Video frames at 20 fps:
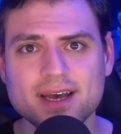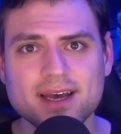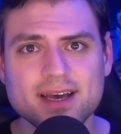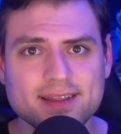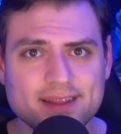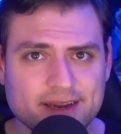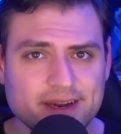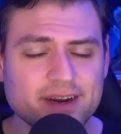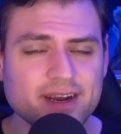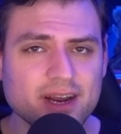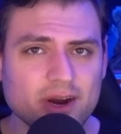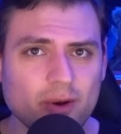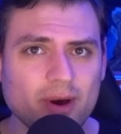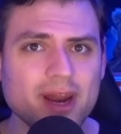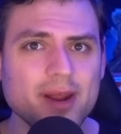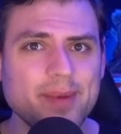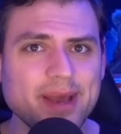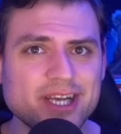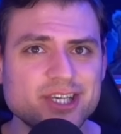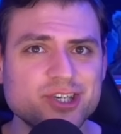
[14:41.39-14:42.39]
then you're going to want to
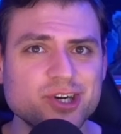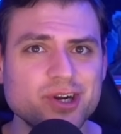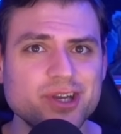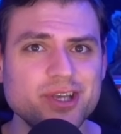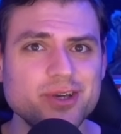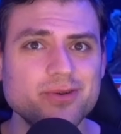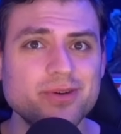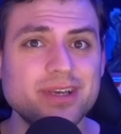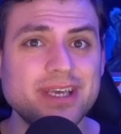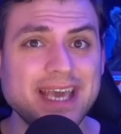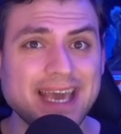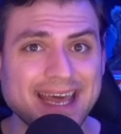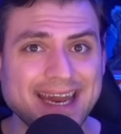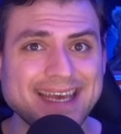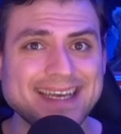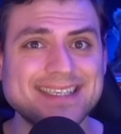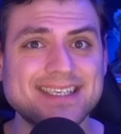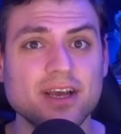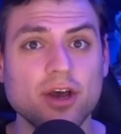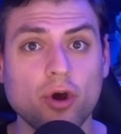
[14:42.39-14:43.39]
make sure you get
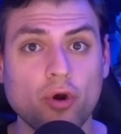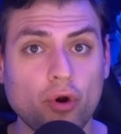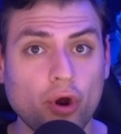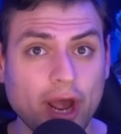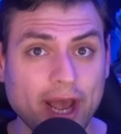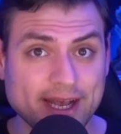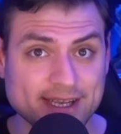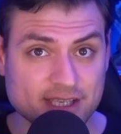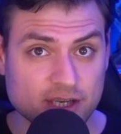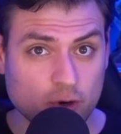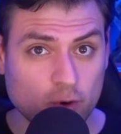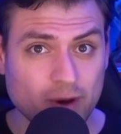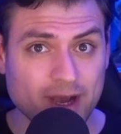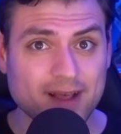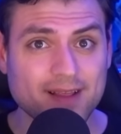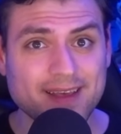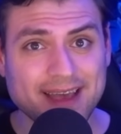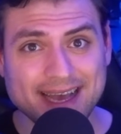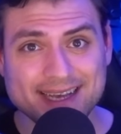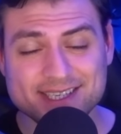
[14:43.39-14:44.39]
it as
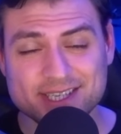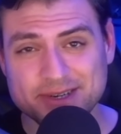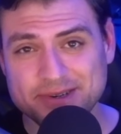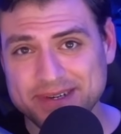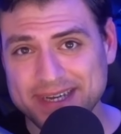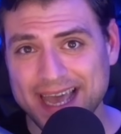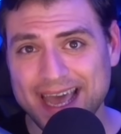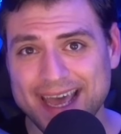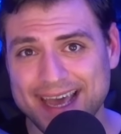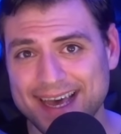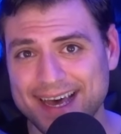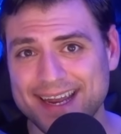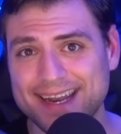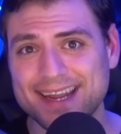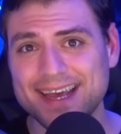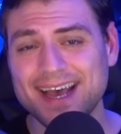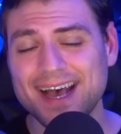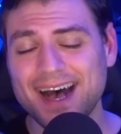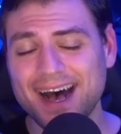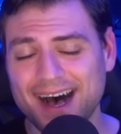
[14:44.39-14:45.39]
quickly as you can
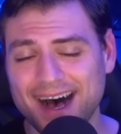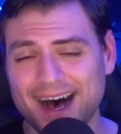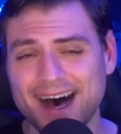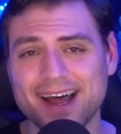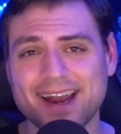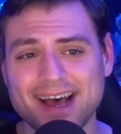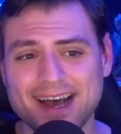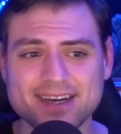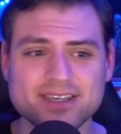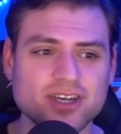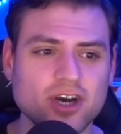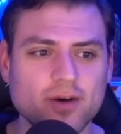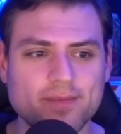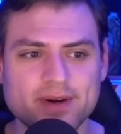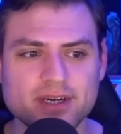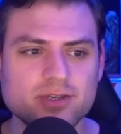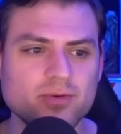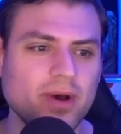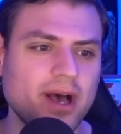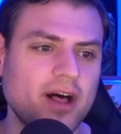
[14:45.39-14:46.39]
on October
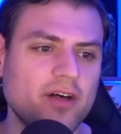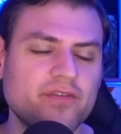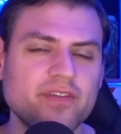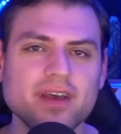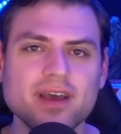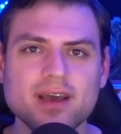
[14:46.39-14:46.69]
12th.